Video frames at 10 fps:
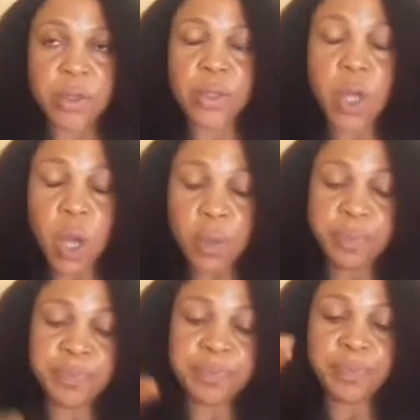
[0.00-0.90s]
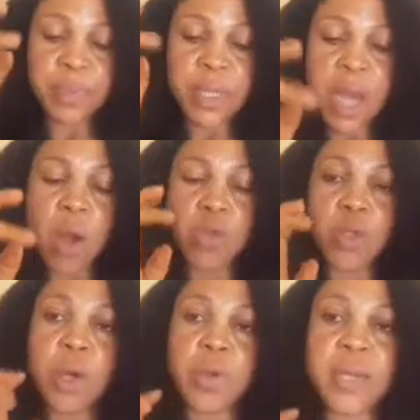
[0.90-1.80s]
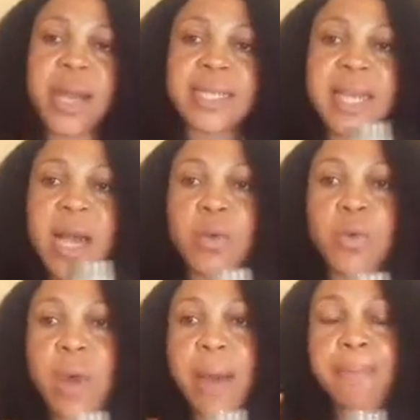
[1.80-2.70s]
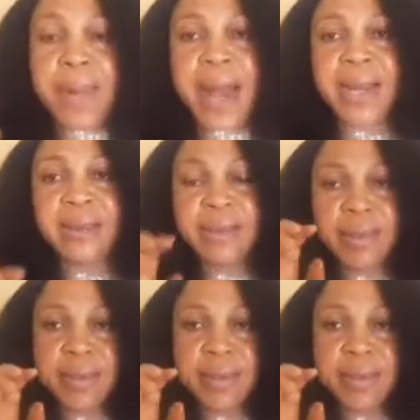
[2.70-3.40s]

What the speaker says: So I'll show you guys how you apply